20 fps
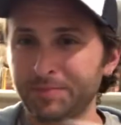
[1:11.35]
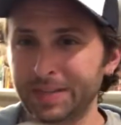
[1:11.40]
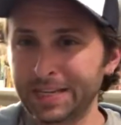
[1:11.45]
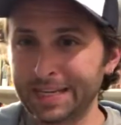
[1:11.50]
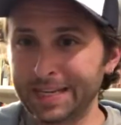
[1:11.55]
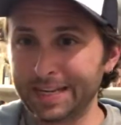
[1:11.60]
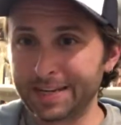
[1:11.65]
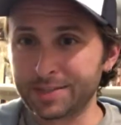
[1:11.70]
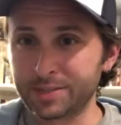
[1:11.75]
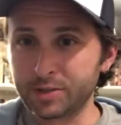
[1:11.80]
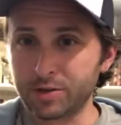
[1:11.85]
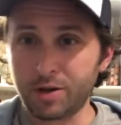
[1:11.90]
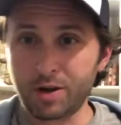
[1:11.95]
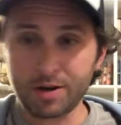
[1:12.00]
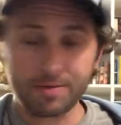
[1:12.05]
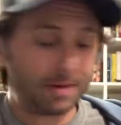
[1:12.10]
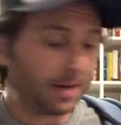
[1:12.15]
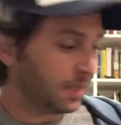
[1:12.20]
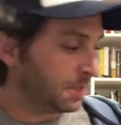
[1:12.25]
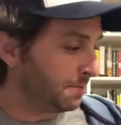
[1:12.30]
he doesn't talk
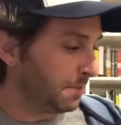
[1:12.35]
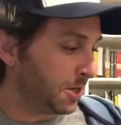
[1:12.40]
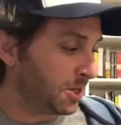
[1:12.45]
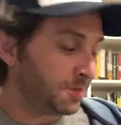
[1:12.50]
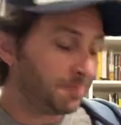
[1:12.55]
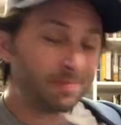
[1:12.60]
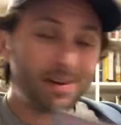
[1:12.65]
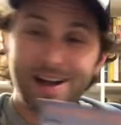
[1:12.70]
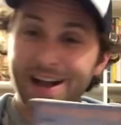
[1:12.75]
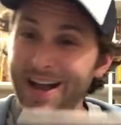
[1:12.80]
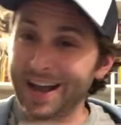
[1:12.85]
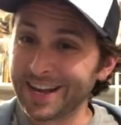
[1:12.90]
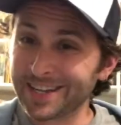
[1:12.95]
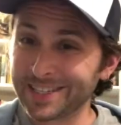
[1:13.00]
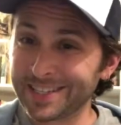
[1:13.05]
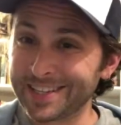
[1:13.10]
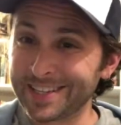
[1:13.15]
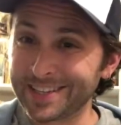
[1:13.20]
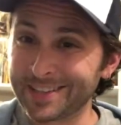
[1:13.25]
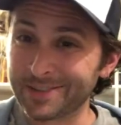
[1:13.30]
about as much, but I actually
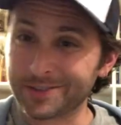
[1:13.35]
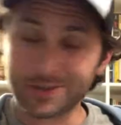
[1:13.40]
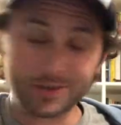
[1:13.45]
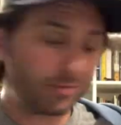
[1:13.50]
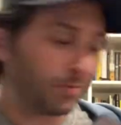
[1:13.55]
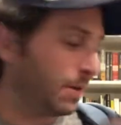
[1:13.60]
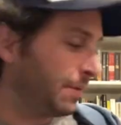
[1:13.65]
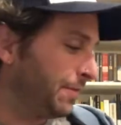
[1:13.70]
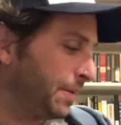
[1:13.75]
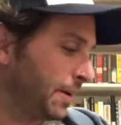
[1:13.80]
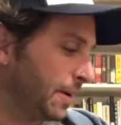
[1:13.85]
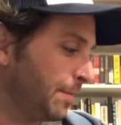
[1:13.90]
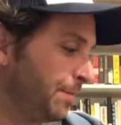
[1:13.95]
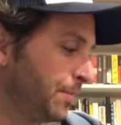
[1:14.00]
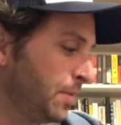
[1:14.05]
think they're terrific.